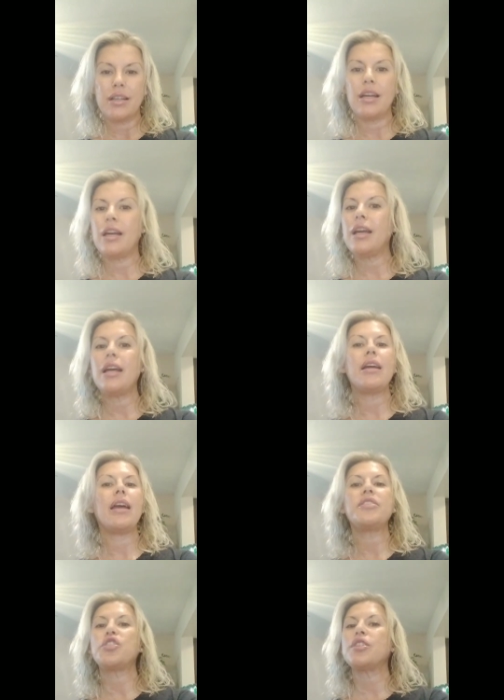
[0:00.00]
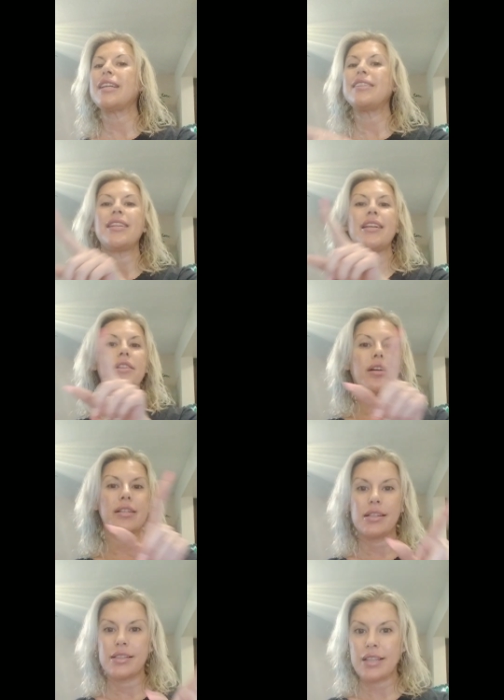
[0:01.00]
it's just a sick,
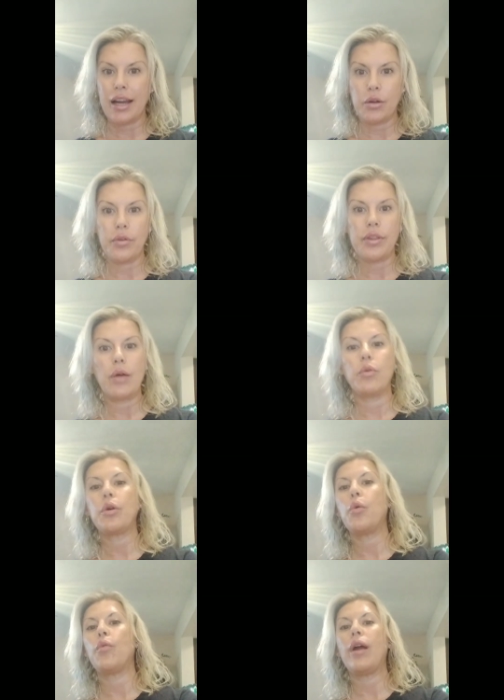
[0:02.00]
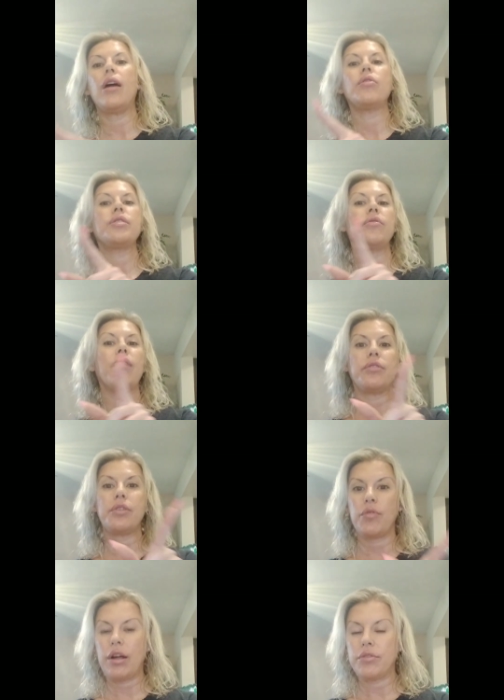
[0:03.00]
toxic cycle that will go round and round
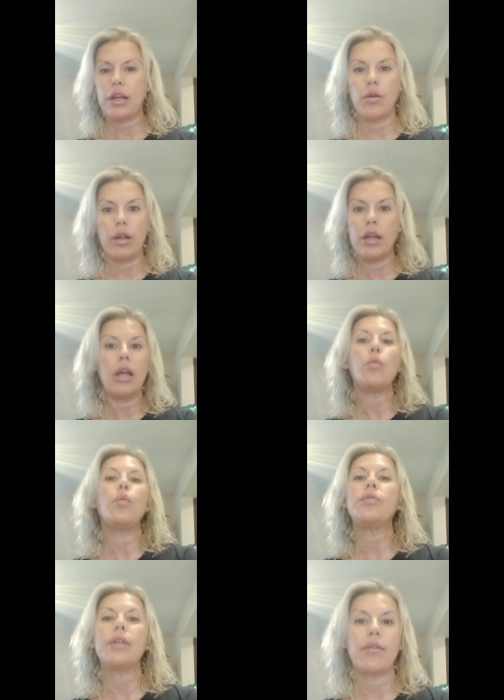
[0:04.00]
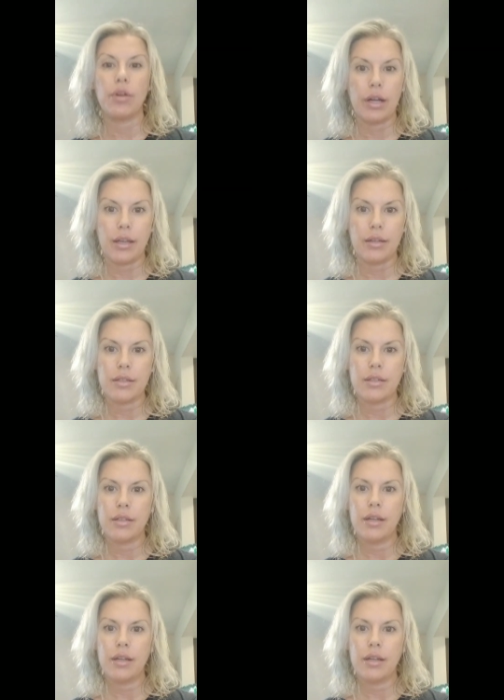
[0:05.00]
and round. It will never end.